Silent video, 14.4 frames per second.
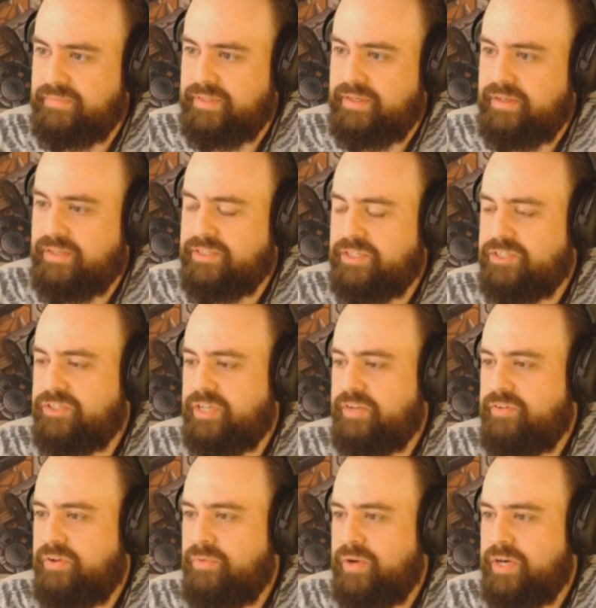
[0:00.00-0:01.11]
That's interesting. If
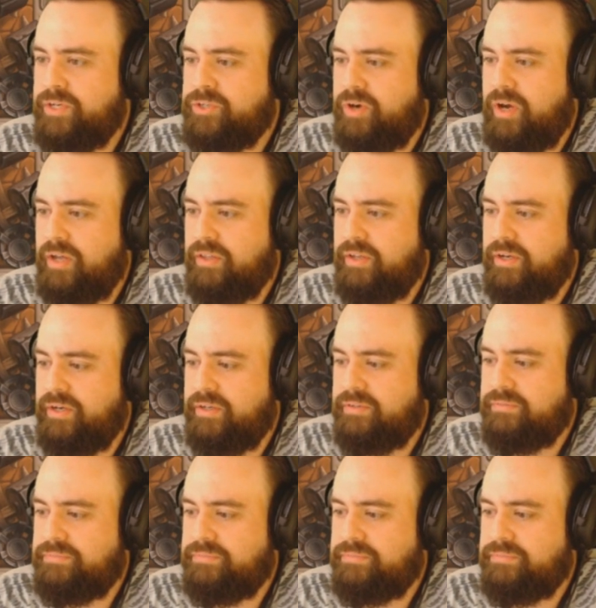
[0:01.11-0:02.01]
I want to draw, though,